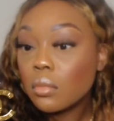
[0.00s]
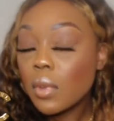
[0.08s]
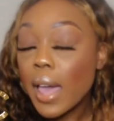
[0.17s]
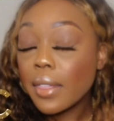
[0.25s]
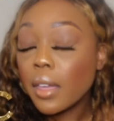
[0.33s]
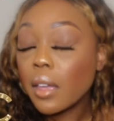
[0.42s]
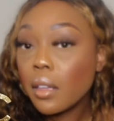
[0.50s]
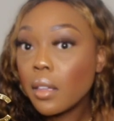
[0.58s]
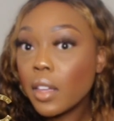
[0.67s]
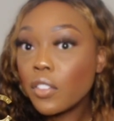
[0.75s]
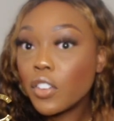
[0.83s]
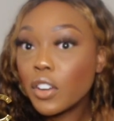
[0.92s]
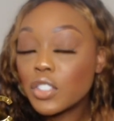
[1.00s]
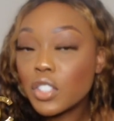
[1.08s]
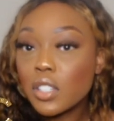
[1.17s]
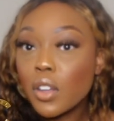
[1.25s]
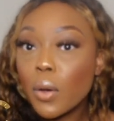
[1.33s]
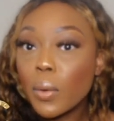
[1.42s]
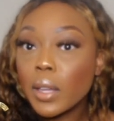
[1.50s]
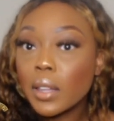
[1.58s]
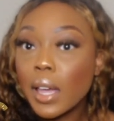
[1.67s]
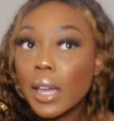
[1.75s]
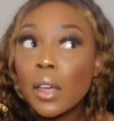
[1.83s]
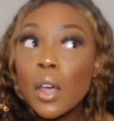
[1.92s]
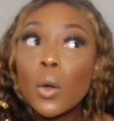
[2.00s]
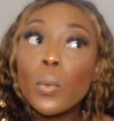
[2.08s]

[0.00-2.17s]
I think, if you're just going, like,